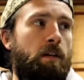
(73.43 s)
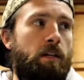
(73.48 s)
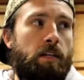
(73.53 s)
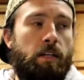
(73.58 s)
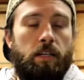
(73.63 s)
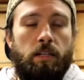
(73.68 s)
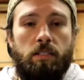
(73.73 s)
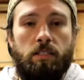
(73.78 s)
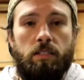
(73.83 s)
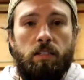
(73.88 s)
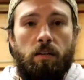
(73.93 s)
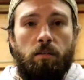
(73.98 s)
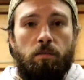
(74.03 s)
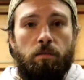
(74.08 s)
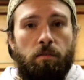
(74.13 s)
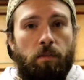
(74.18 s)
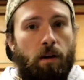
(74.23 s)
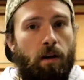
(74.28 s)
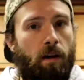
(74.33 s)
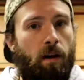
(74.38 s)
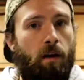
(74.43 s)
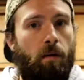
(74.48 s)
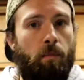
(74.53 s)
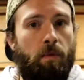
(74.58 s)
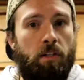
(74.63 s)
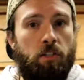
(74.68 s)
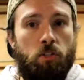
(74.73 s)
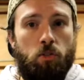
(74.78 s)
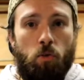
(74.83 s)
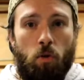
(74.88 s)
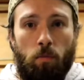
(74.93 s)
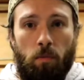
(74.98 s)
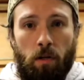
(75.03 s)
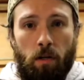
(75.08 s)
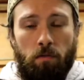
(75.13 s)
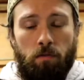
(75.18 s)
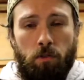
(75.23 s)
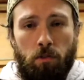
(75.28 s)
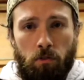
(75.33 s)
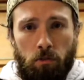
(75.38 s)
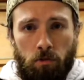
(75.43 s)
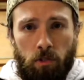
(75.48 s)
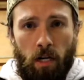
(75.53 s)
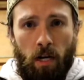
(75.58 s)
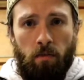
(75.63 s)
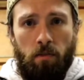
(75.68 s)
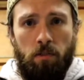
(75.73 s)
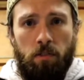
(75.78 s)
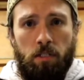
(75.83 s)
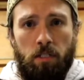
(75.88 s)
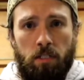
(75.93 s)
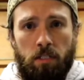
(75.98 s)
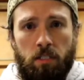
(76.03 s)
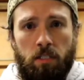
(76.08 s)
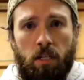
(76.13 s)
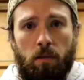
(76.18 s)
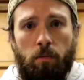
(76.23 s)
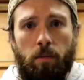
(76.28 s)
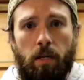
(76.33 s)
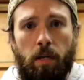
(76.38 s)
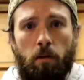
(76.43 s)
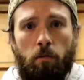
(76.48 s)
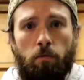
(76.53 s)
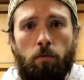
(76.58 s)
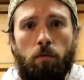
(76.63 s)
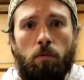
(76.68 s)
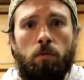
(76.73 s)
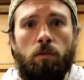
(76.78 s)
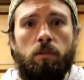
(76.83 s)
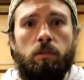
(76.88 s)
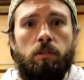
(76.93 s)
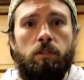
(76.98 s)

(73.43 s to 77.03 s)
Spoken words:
is an assortment of screwdrivers is going to be helpful.